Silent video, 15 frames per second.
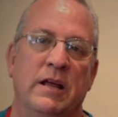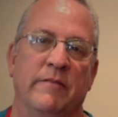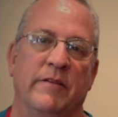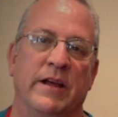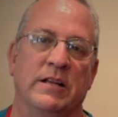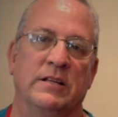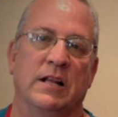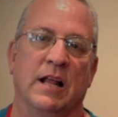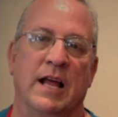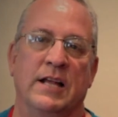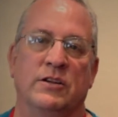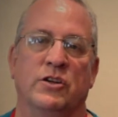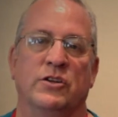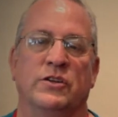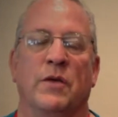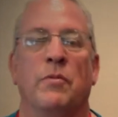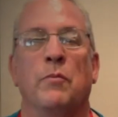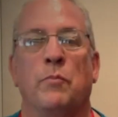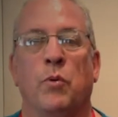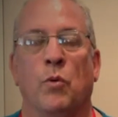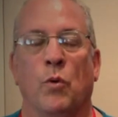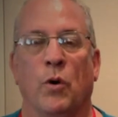evangelizers of the
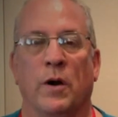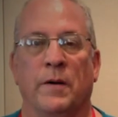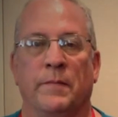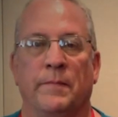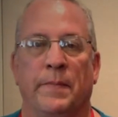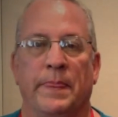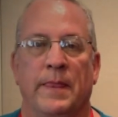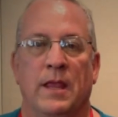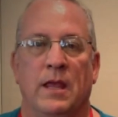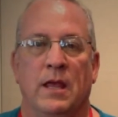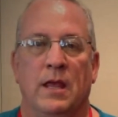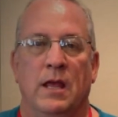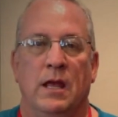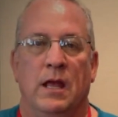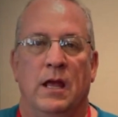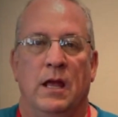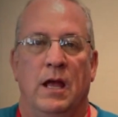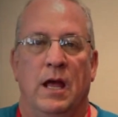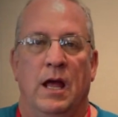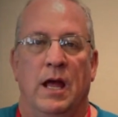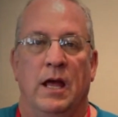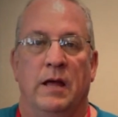poor.
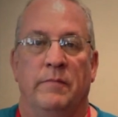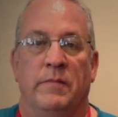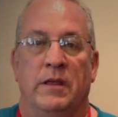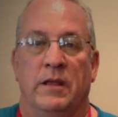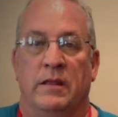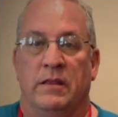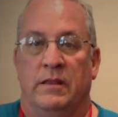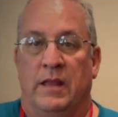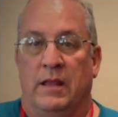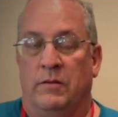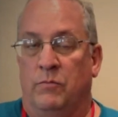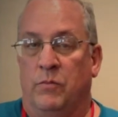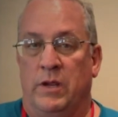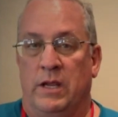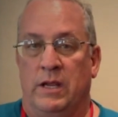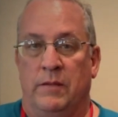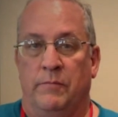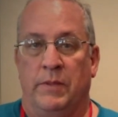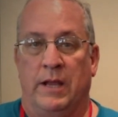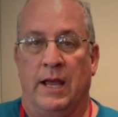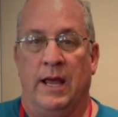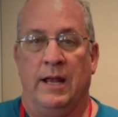And then we
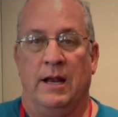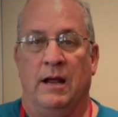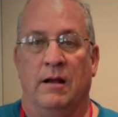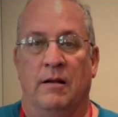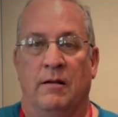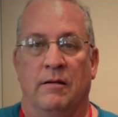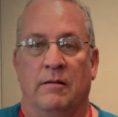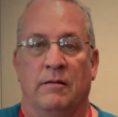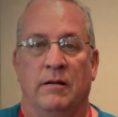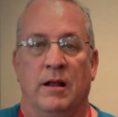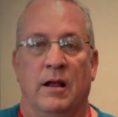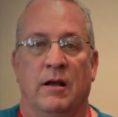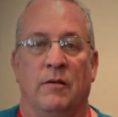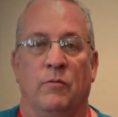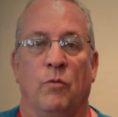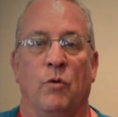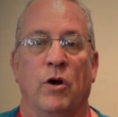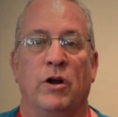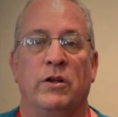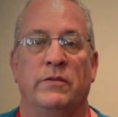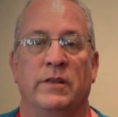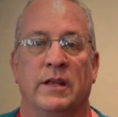began our
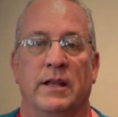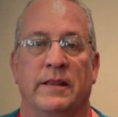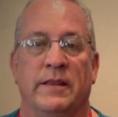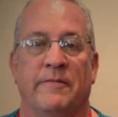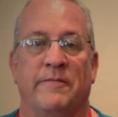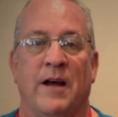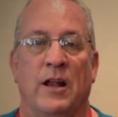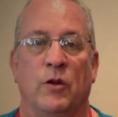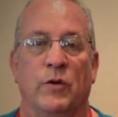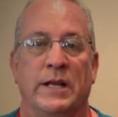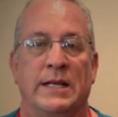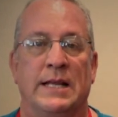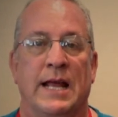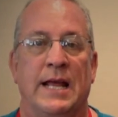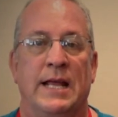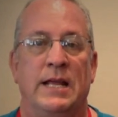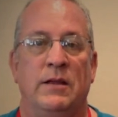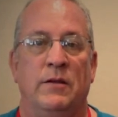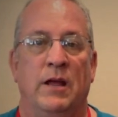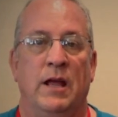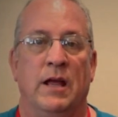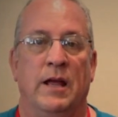work the following day.
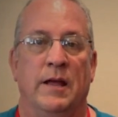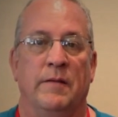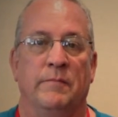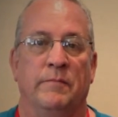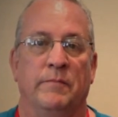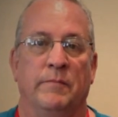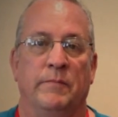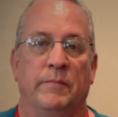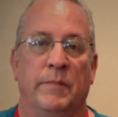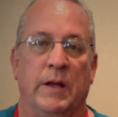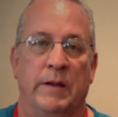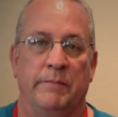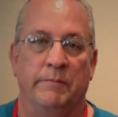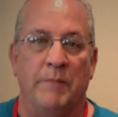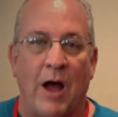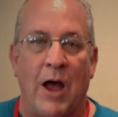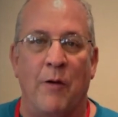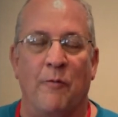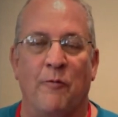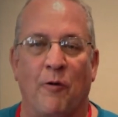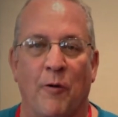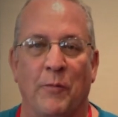I
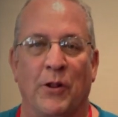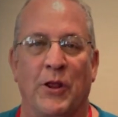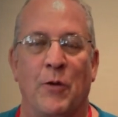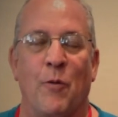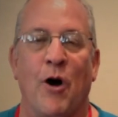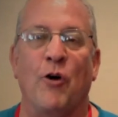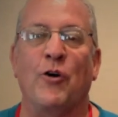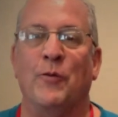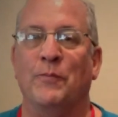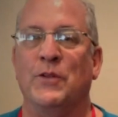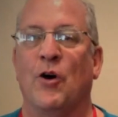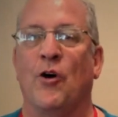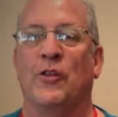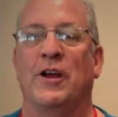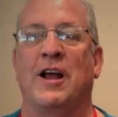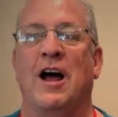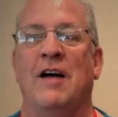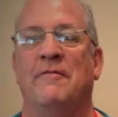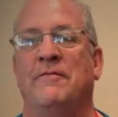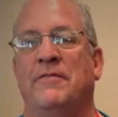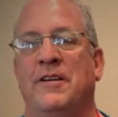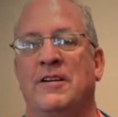formally welcomed all the
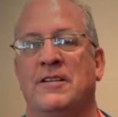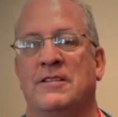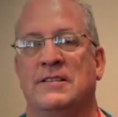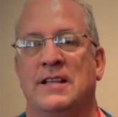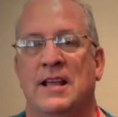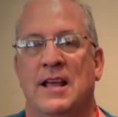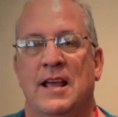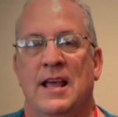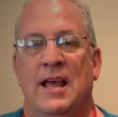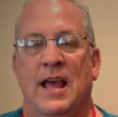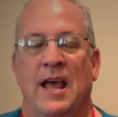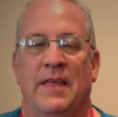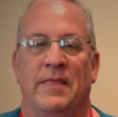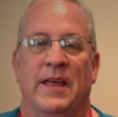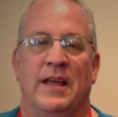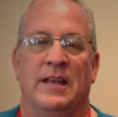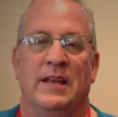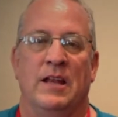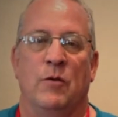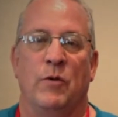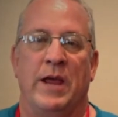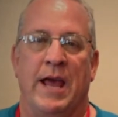confreres, and
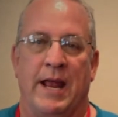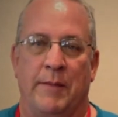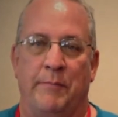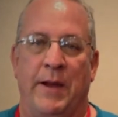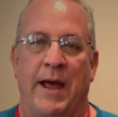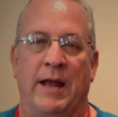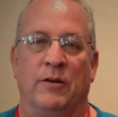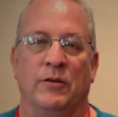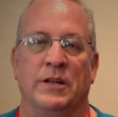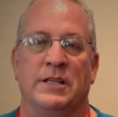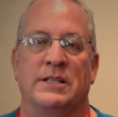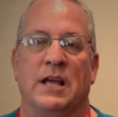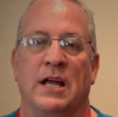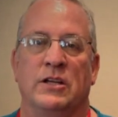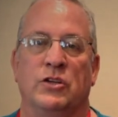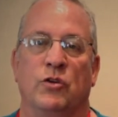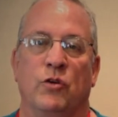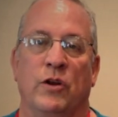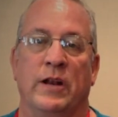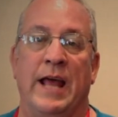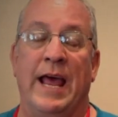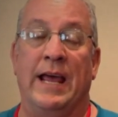then we had a panel discussion
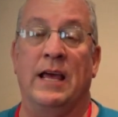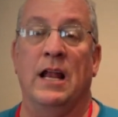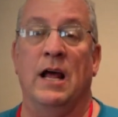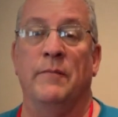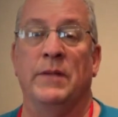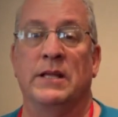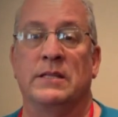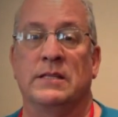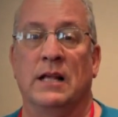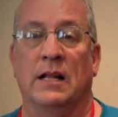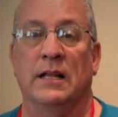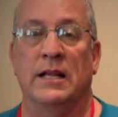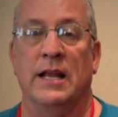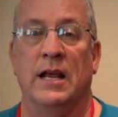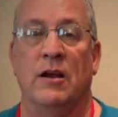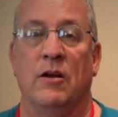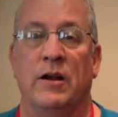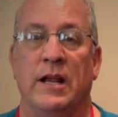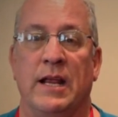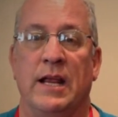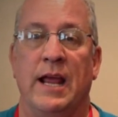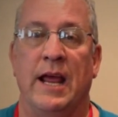on economic
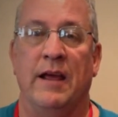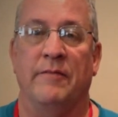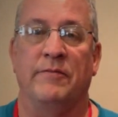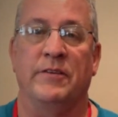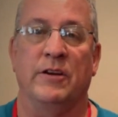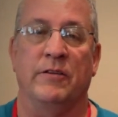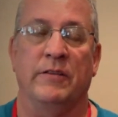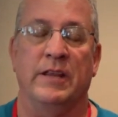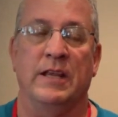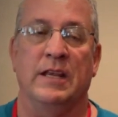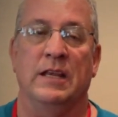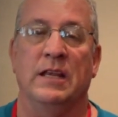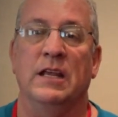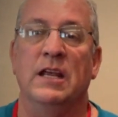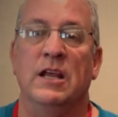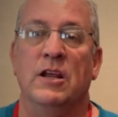solidarity after the